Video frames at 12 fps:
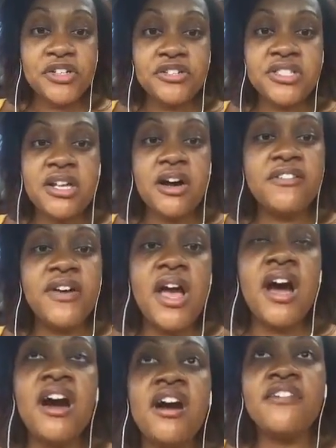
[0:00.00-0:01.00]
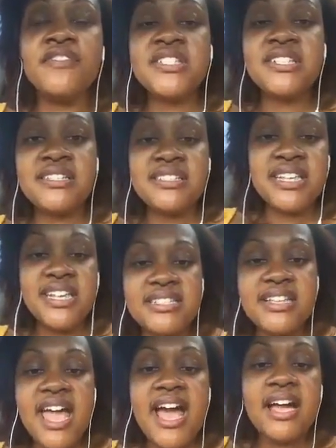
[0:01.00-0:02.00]
yourself of
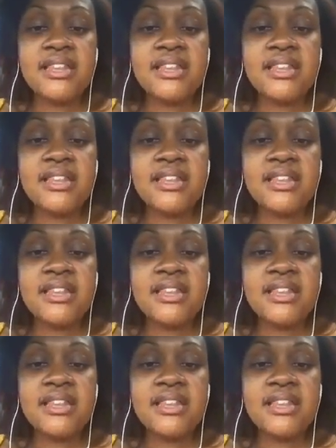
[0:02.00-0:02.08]
success.